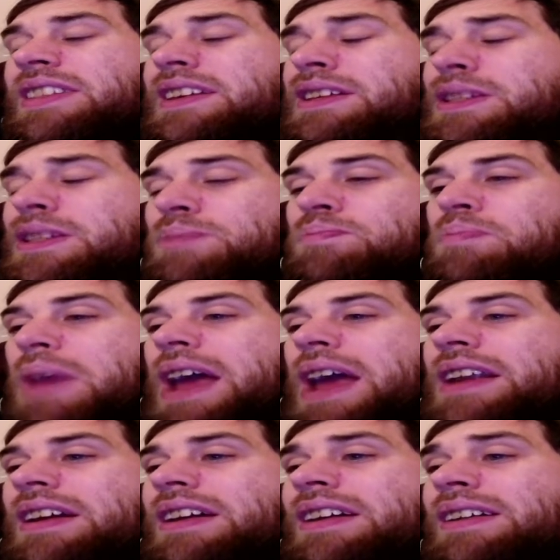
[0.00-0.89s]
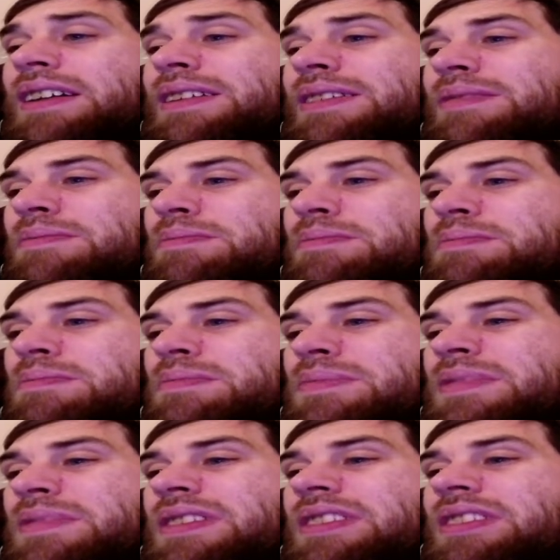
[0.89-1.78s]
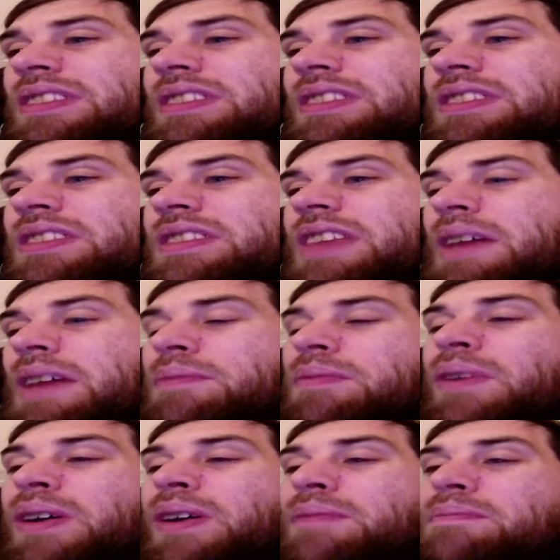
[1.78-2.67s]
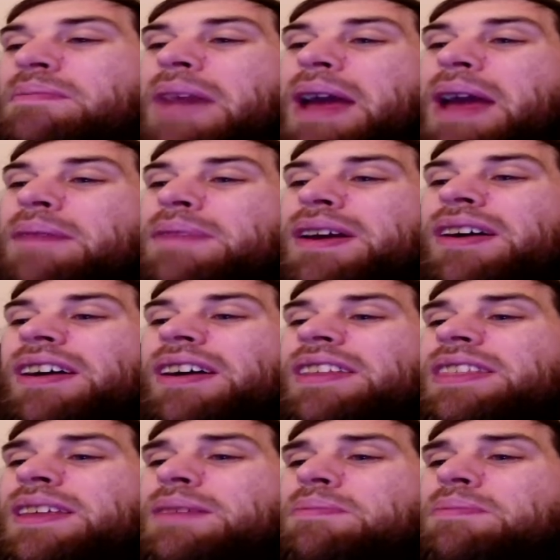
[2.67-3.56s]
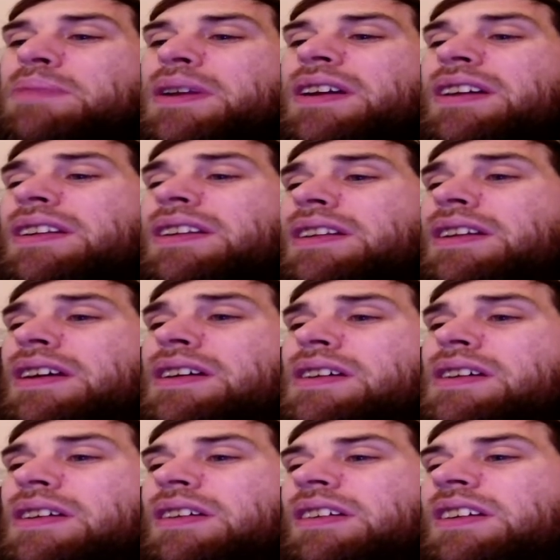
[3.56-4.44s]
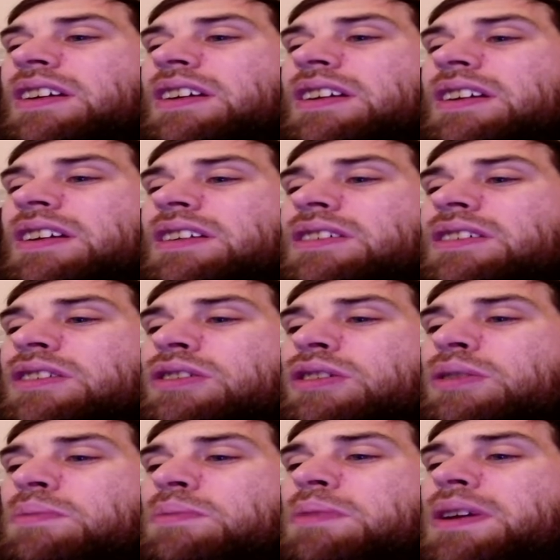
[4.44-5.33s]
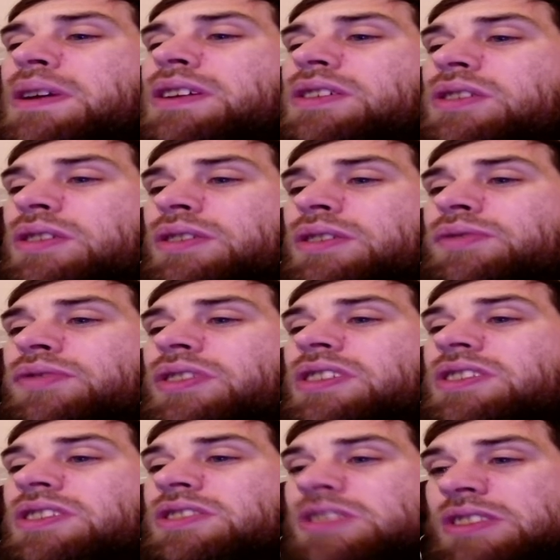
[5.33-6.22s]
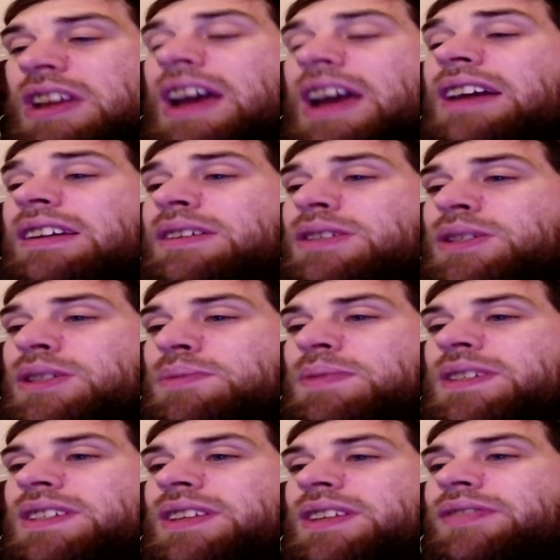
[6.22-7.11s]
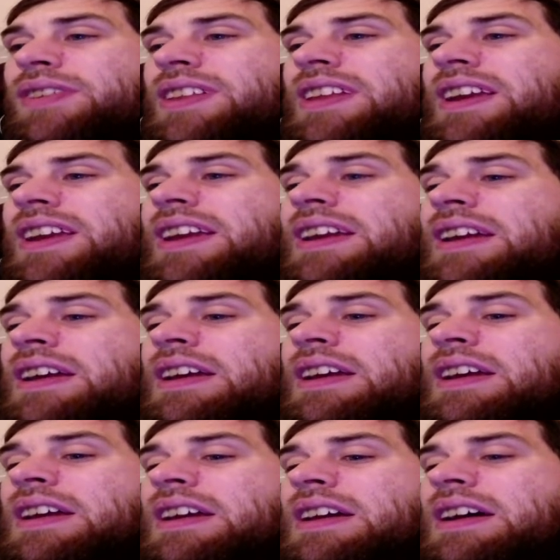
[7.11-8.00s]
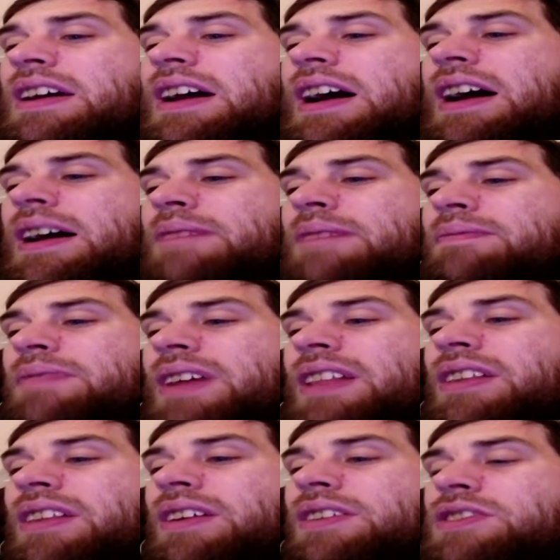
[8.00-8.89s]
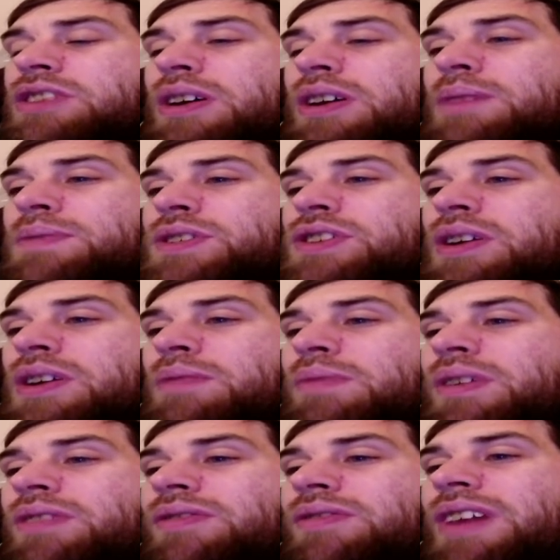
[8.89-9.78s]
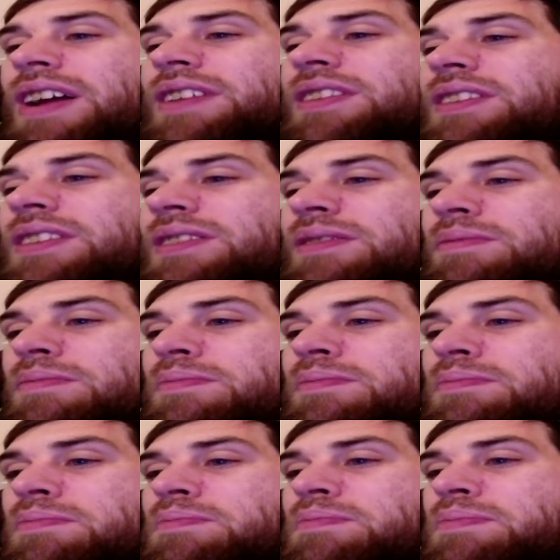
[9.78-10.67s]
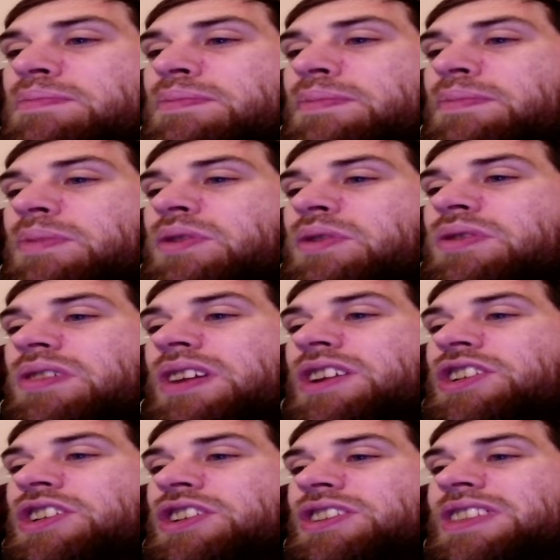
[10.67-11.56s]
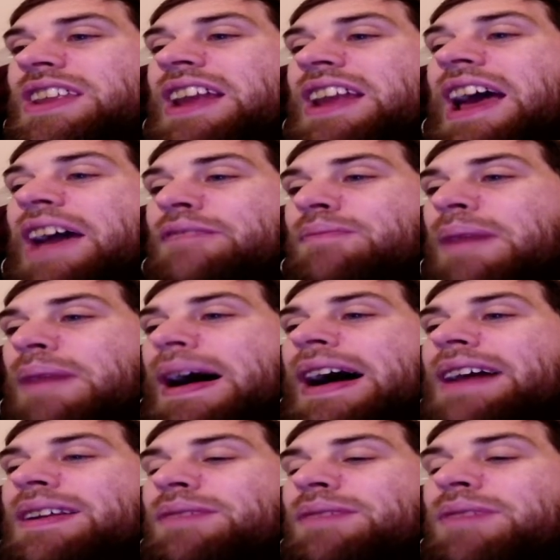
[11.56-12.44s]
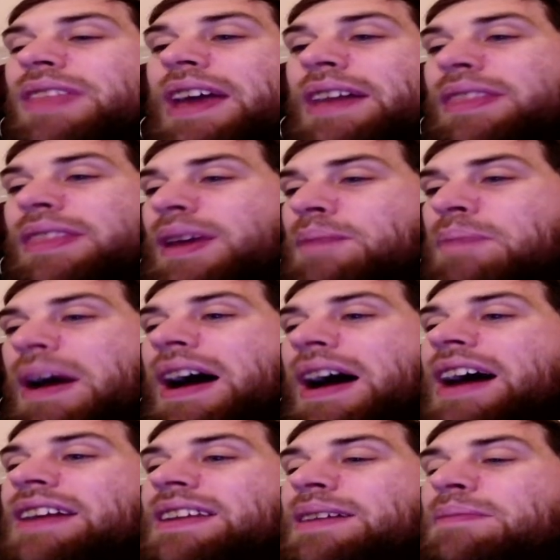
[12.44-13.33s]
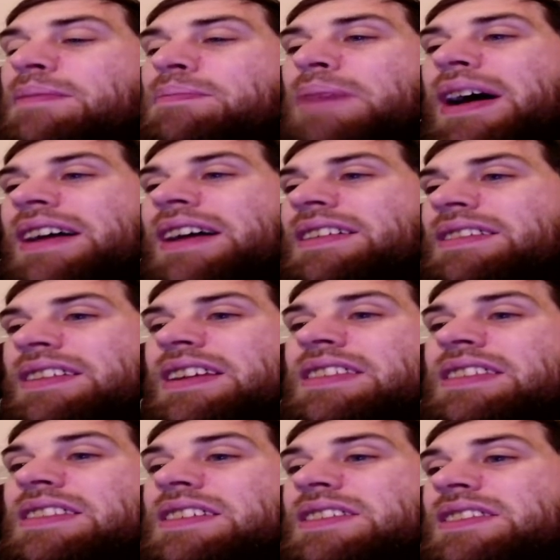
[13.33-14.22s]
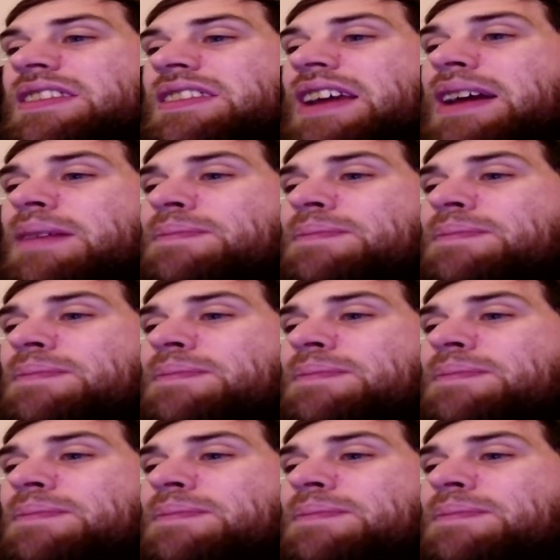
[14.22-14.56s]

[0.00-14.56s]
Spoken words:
I think it's better than what maybe I think, but I don't know. It could be good for this deck specifically. A lot of times you don't want to run creatures that have partner without their partner, but in this